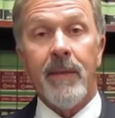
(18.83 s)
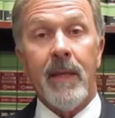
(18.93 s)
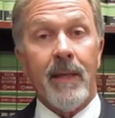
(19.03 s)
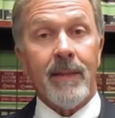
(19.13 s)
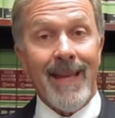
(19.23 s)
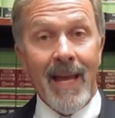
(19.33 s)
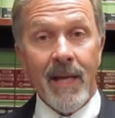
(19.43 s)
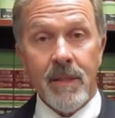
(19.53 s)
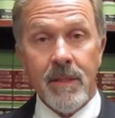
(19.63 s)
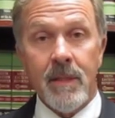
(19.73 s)
the
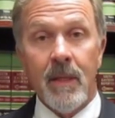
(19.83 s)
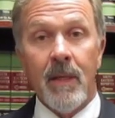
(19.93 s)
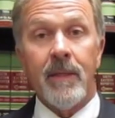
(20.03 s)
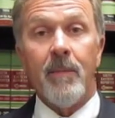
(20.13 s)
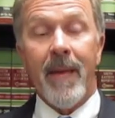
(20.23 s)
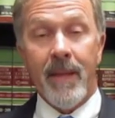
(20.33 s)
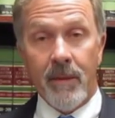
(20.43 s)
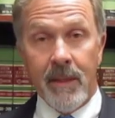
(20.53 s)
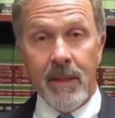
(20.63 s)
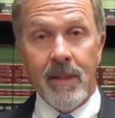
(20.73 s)
taxes, the
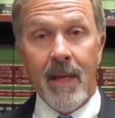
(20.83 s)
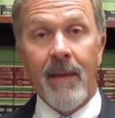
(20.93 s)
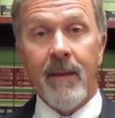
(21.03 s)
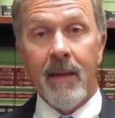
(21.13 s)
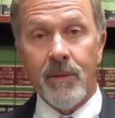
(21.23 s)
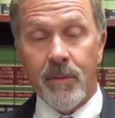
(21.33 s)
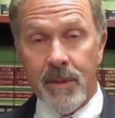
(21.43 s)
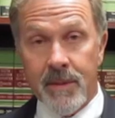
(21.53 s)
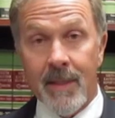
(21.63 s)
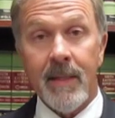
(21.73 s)
penalties, and the
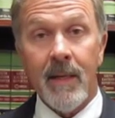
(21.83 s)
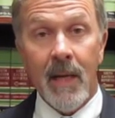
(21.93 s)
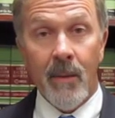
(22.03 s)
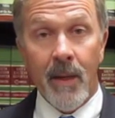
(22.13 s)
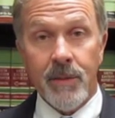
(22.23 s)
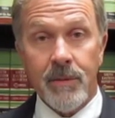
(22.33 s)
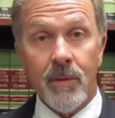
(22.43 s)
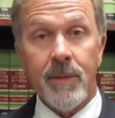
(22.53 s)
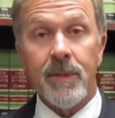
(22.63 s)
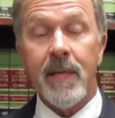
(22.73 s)
interest that the IRS
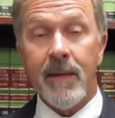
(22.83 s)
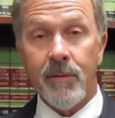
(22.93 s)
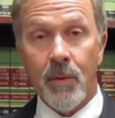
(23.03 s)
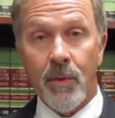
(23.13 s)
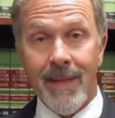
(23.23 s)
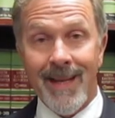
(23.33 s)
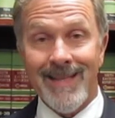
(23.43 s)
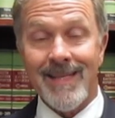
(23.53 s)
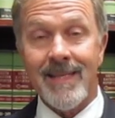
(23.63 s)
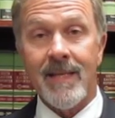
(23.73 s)
or the state of Georgia
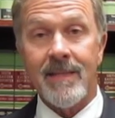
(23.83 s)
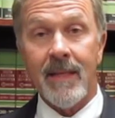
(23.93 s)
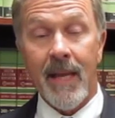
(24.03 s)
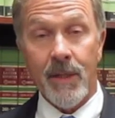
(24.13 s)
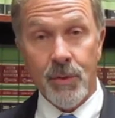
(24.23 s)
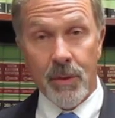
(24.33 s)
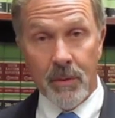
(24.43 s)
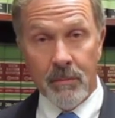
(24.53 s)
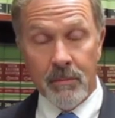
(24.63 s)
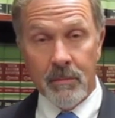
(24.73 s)
has assessed against
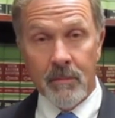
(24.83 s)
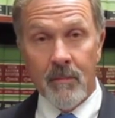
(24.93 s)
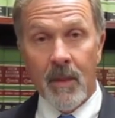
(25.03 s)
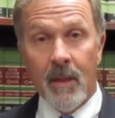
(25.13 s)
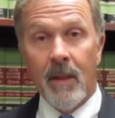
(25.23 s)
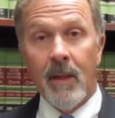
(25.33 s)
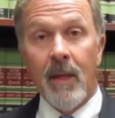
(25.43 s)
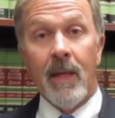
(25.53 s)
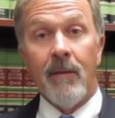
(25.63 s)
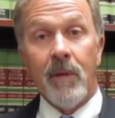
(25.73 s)
you.
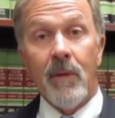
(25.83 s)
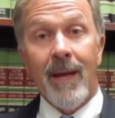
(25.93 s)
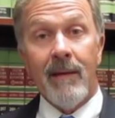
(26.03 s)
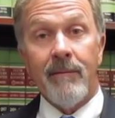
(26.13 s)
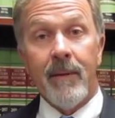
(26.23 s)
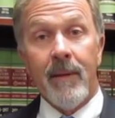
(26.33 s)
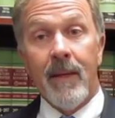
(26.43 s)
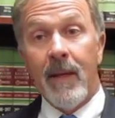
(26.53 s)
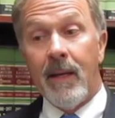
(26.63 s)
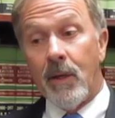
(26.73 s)
If you have
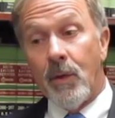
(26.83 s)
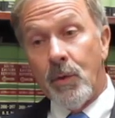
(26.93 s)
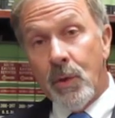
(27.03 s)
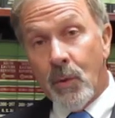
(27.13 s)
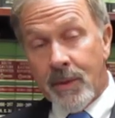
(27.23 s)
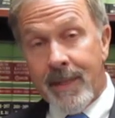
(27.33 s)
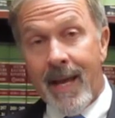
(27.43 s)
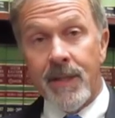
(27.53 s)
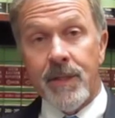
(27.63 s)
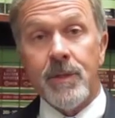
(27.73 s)
newer
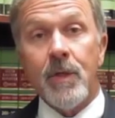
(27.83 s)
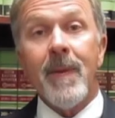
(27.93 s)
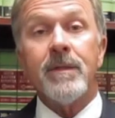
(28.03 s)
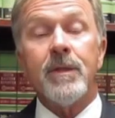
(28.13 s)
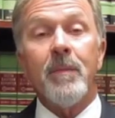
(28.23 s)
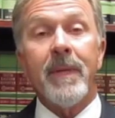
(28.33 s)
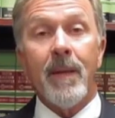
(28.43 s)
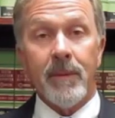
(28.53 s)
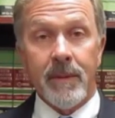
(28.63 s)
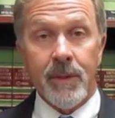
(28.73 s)
taxes, you may still be
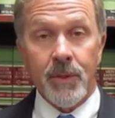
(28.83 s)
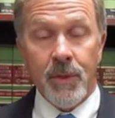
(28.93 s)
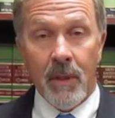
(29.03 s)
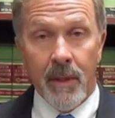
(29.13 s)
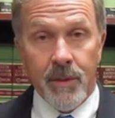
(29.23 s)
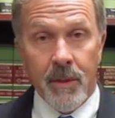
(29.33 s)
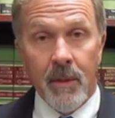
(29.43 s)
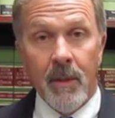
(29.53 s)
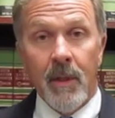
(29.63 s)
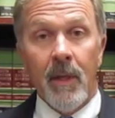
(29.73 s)
able to discharge
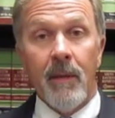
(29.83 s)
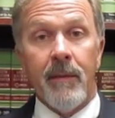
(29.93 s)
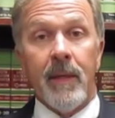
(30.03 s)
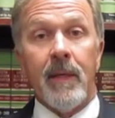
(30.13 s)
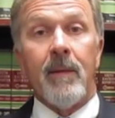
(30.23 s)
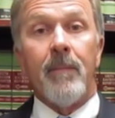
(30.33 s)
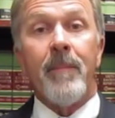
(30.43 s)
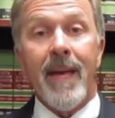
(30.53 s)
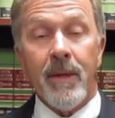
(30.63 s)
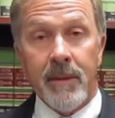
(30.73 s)
the
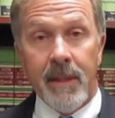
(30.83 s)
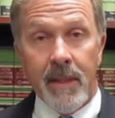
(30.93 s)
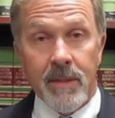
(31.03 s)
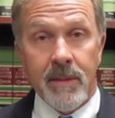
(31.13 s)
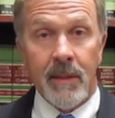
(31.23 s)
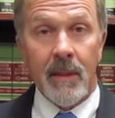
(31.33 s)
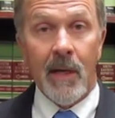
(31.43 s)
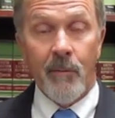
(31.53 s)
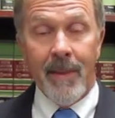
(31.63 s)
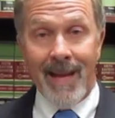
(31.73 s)
penalties that the
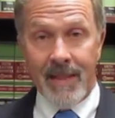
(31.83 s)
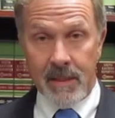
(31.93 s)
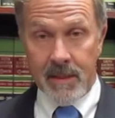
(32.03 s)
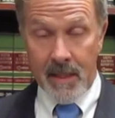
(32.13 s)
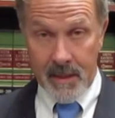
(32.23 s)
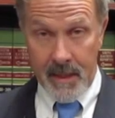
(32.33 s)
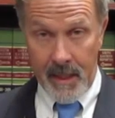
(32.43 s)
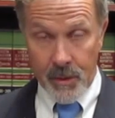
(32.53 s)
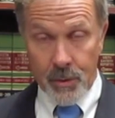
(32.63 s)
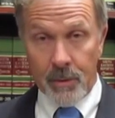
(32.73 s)
government has assessed
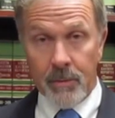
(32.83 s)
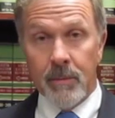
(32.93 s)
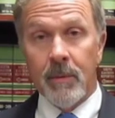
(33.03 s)
against you.